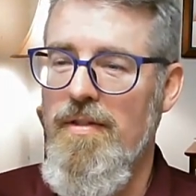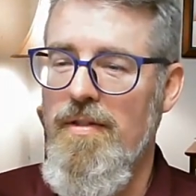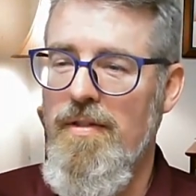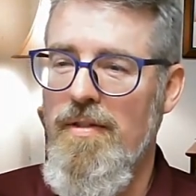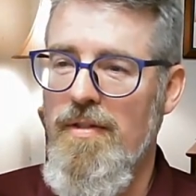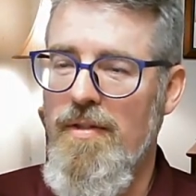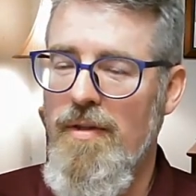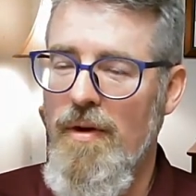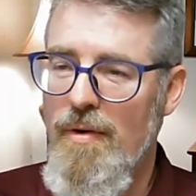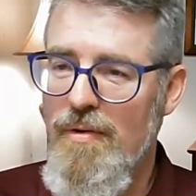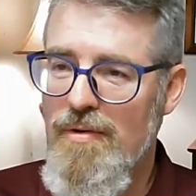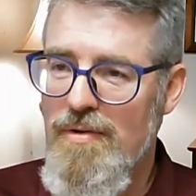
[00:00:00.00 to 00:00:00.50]

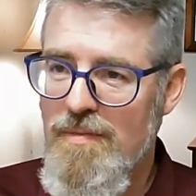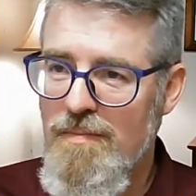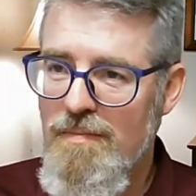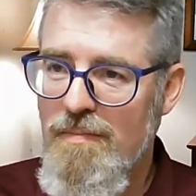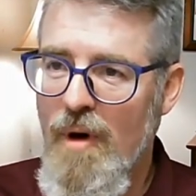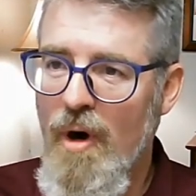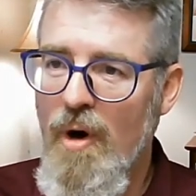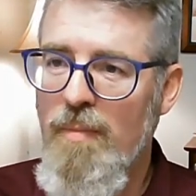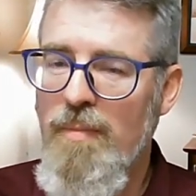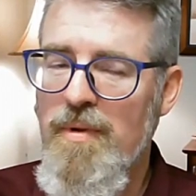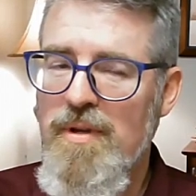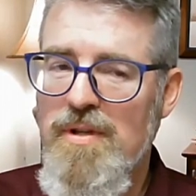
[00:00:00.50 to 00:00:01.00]
those
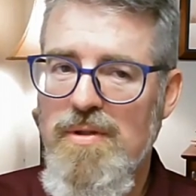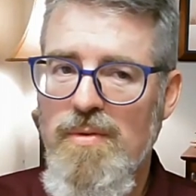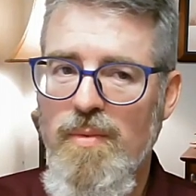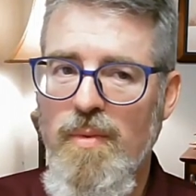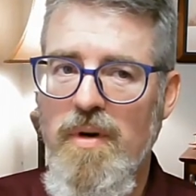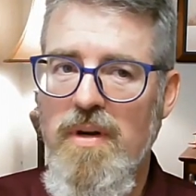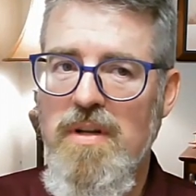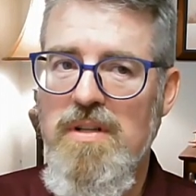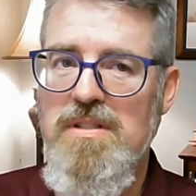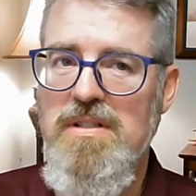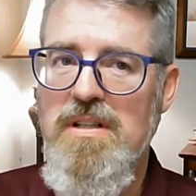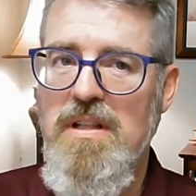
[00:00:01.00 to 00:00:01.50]
moments
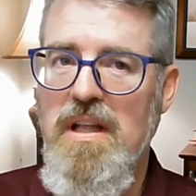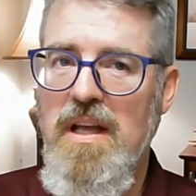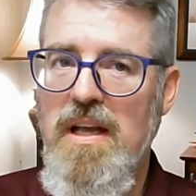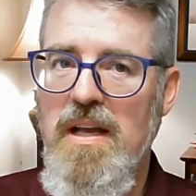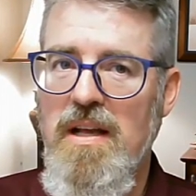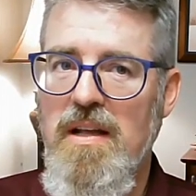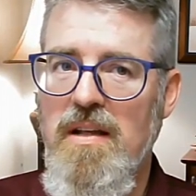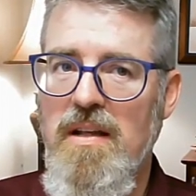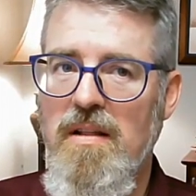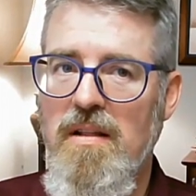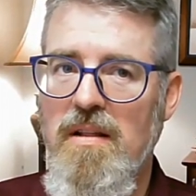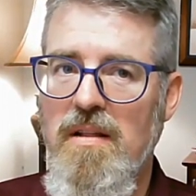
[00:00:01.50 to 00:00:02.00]
where it's
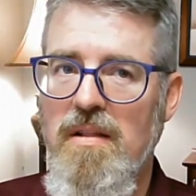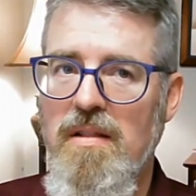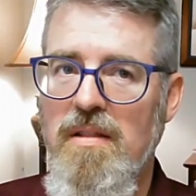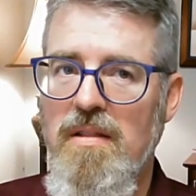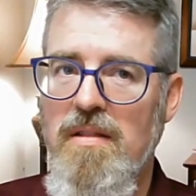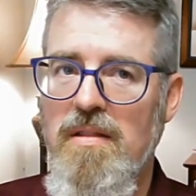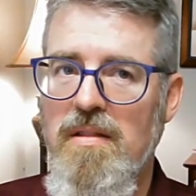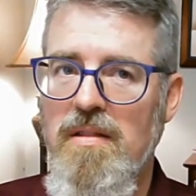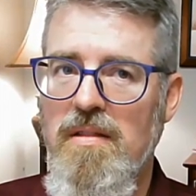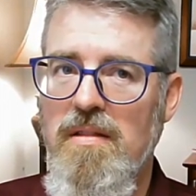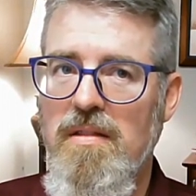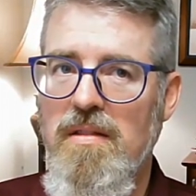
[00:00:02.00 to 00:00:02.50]
like
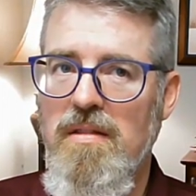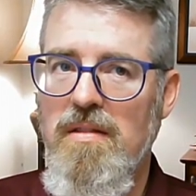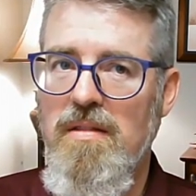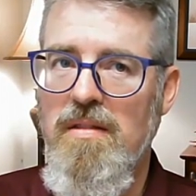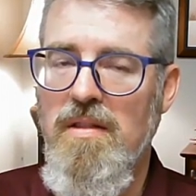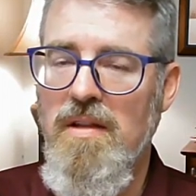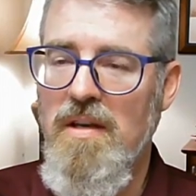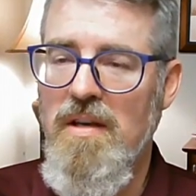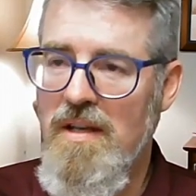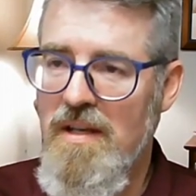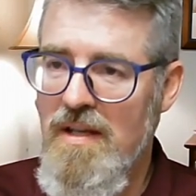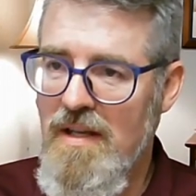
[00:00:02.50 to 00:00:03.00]

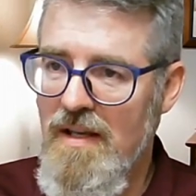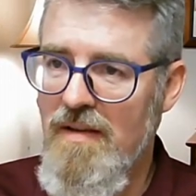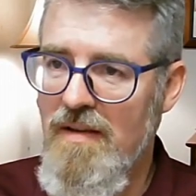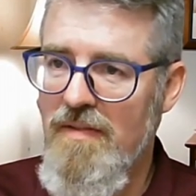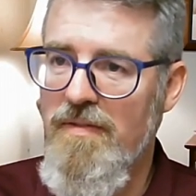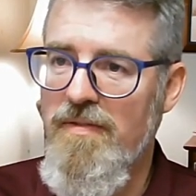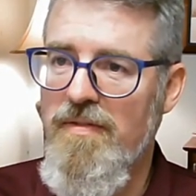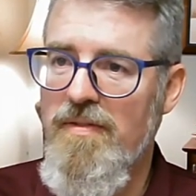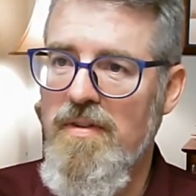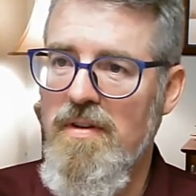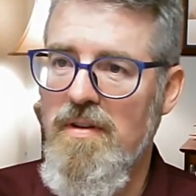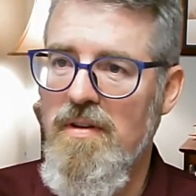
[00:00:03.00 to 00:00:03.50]
the
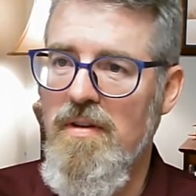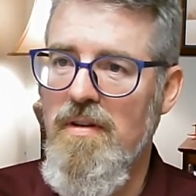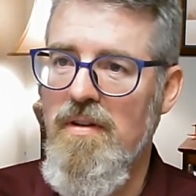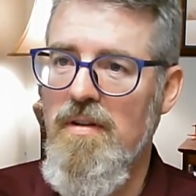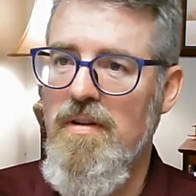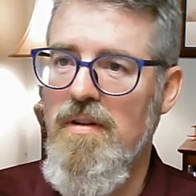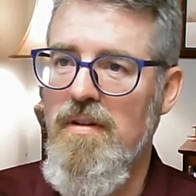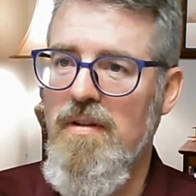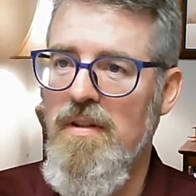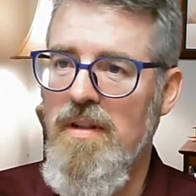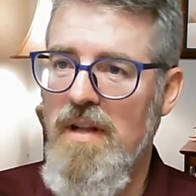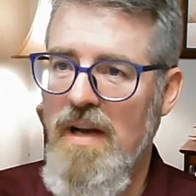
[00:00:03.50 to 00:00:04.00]
gift
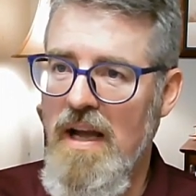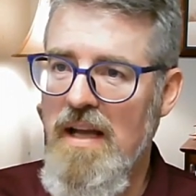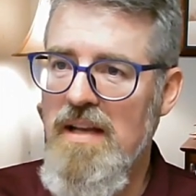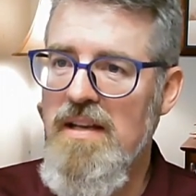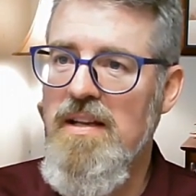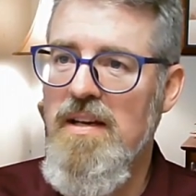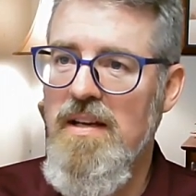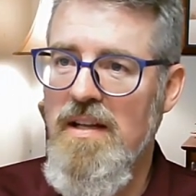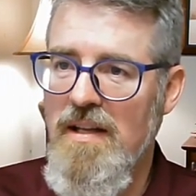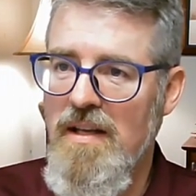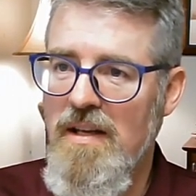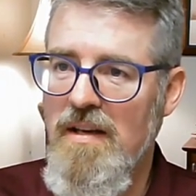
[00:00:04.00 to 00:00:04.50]
that I
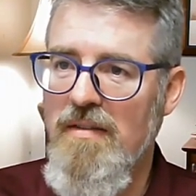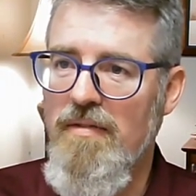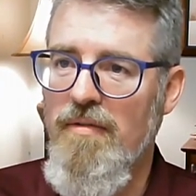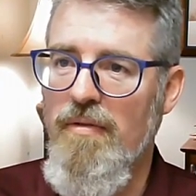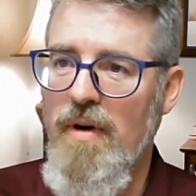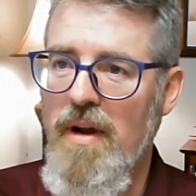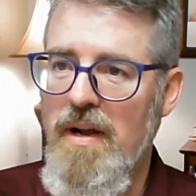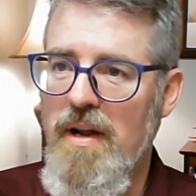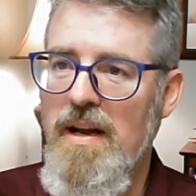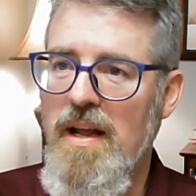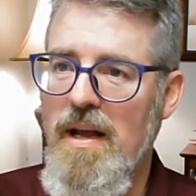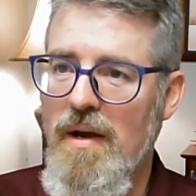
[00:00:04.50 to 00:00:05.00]
need to give
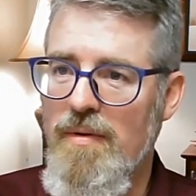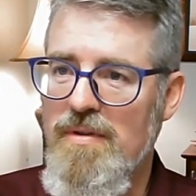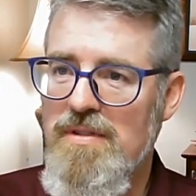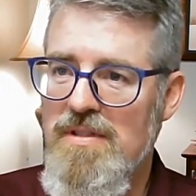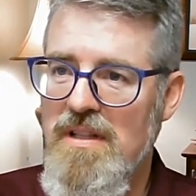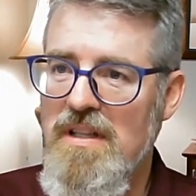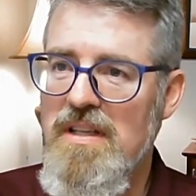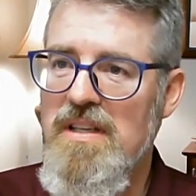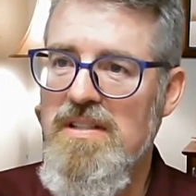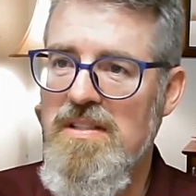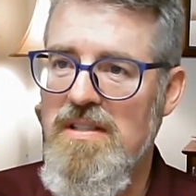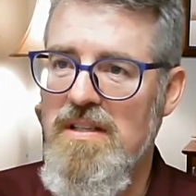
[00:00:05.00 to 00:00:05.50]
right now is
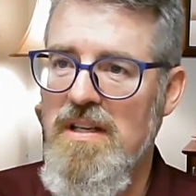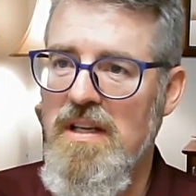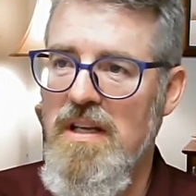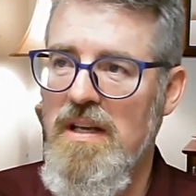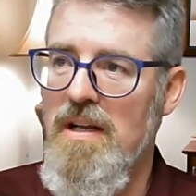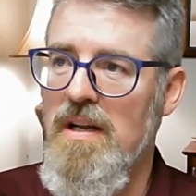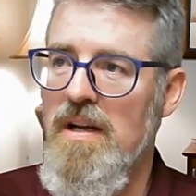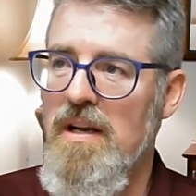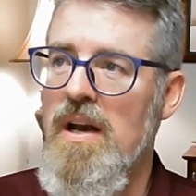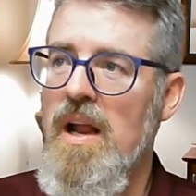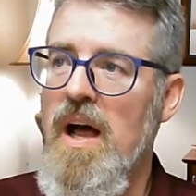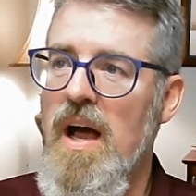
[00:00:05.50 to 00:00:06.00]

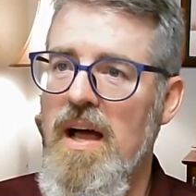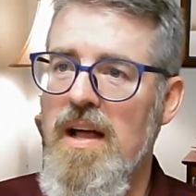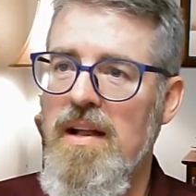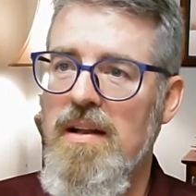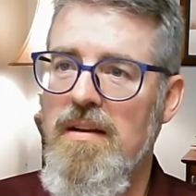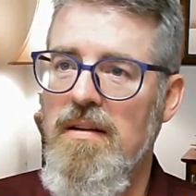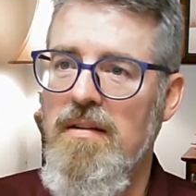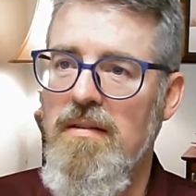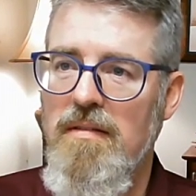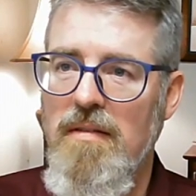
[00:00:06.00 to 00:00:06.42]
listening, not